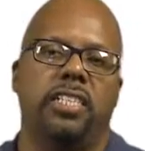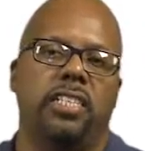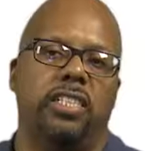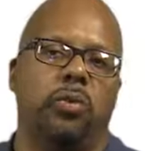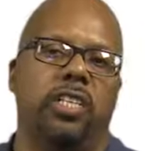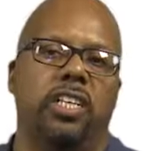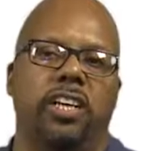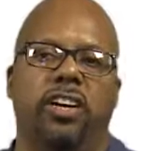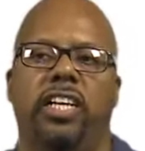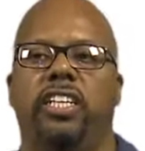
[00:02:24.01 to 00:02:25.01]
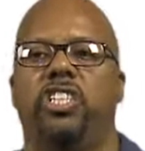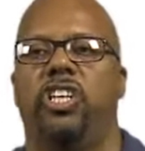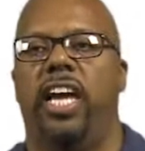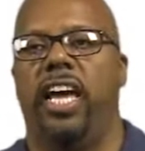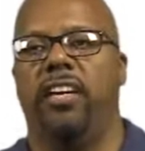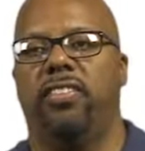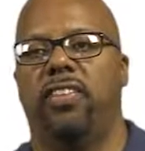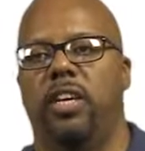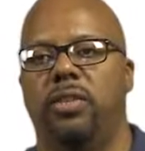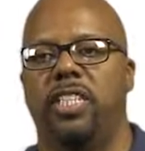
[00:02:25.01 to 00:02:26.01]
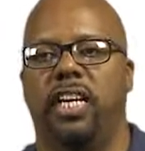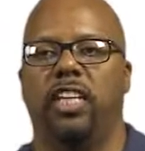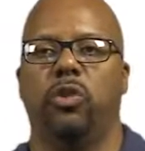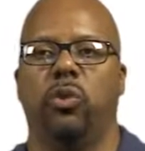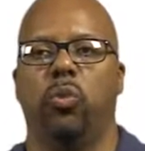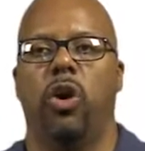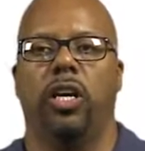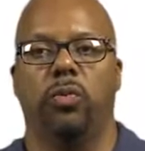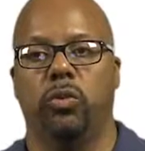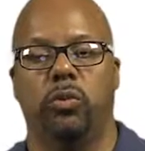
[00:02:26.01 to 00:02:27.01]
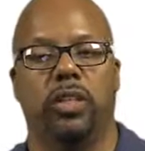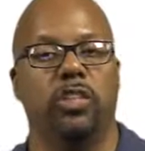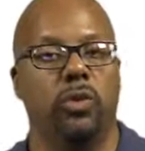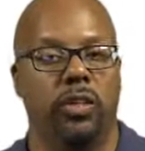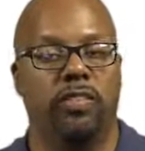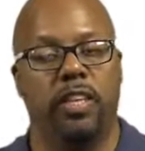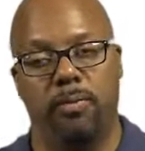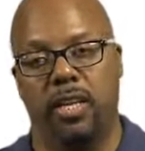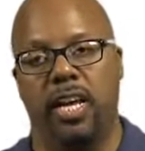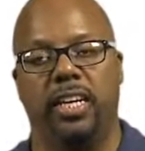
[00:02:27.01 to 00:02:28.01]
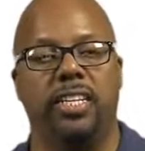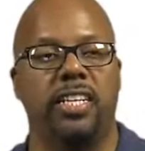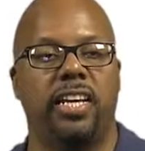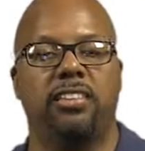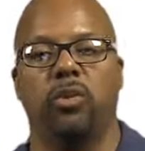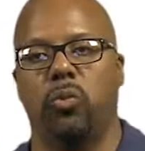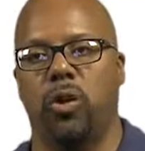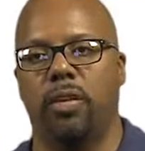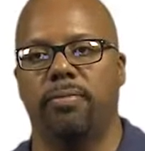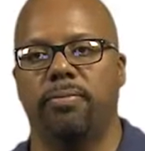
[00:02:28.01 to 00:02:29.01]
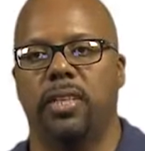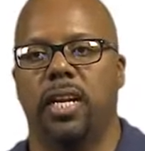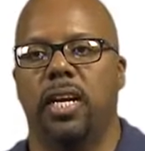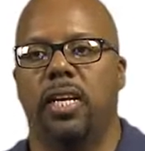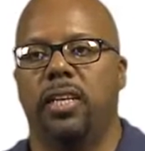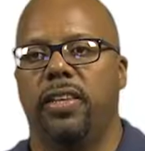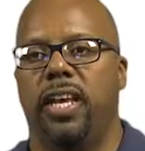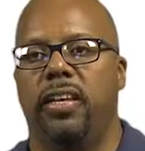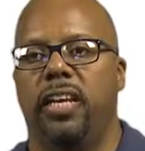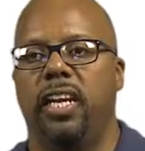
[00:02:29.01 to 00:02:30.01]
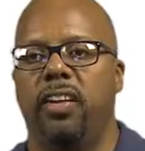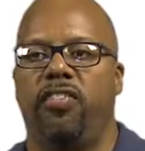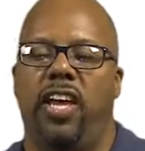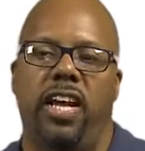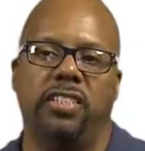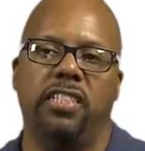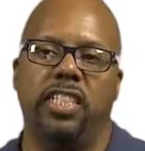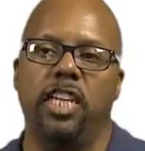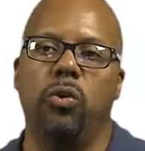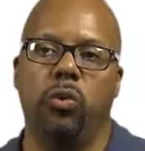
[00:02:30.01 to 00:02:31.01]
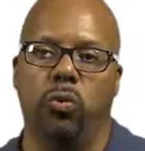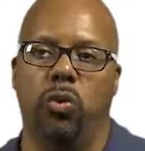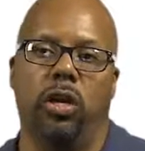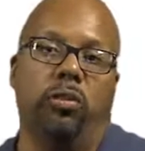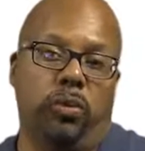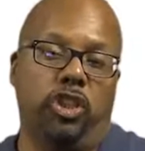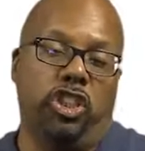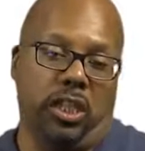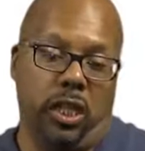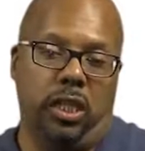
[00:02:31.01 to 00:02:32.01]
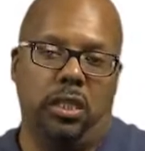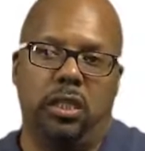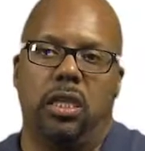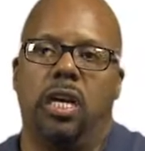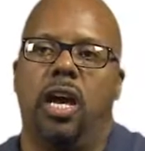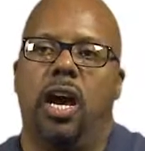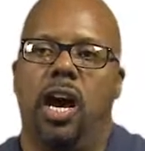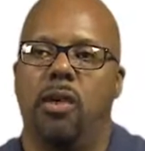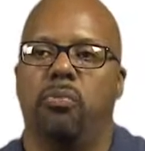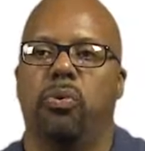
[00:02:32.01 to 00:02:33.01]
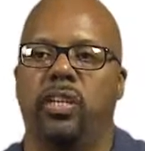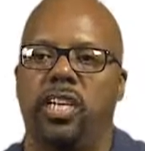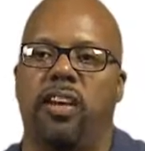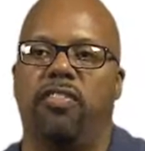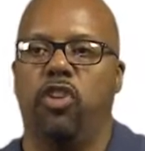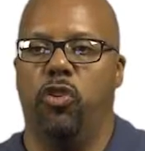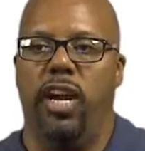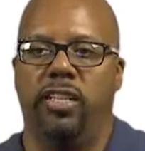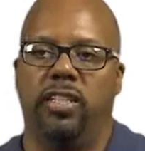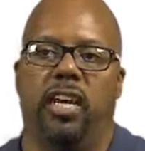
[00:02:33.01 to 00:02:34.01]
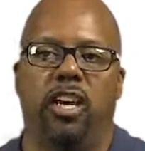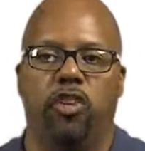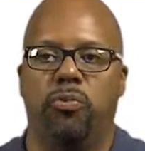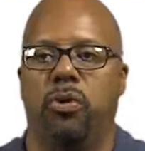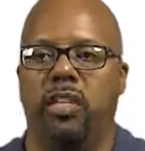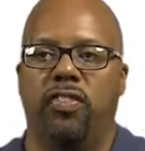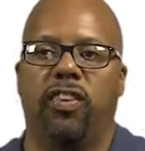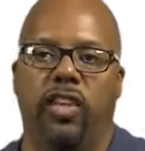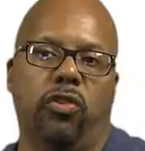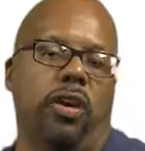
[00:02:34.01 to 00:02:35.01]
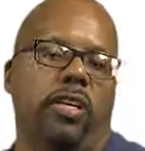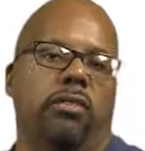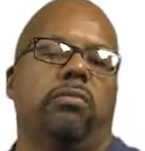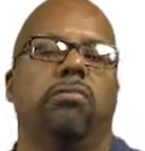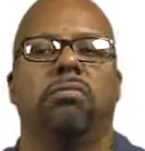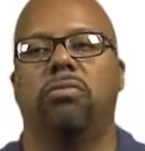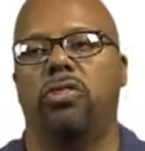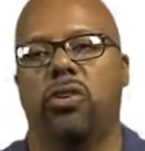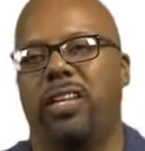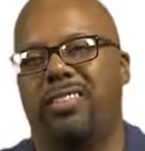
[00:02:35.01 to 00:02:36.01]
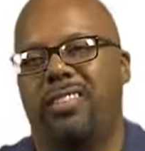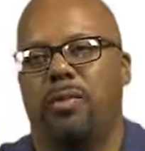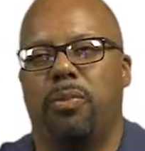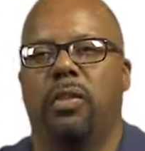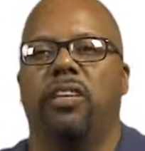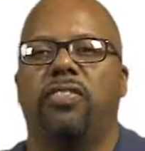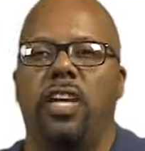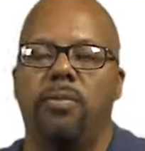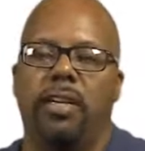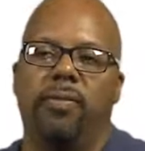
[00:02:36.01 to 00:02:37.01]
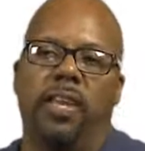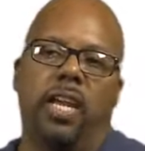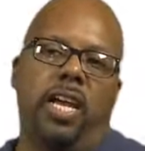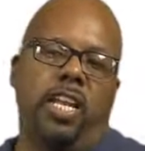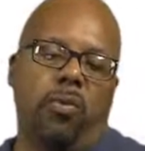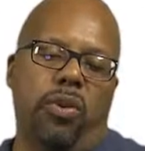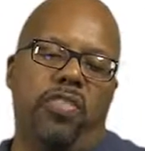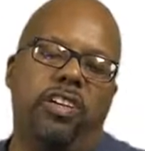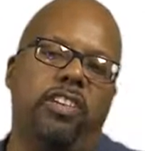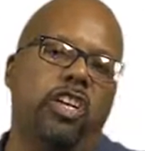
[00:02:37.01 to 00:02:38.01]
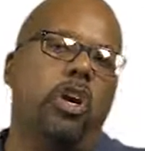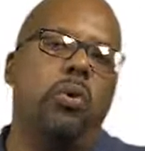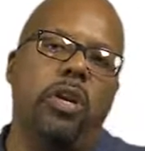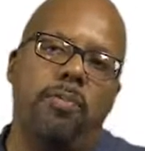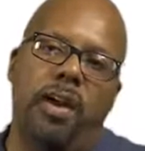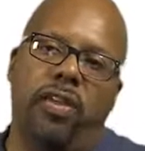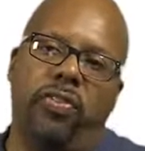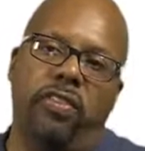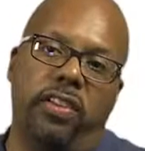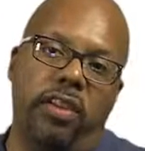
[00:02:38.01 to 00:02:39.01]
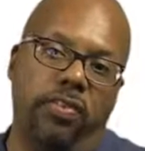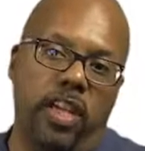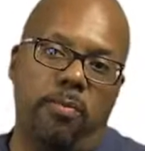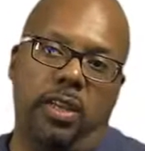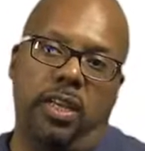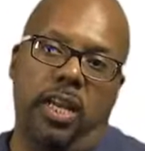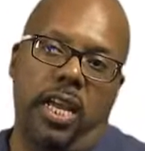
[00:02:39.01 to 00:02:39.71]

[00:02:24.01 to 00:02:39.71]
So we declare an integer x, and we set it equal to 1, which we can do on the same line, int x equal 1. Then if x is equal to 1, which it is, printf correct, else printf incorrect. So that's a typical if statement. Now one thing to note about this if statement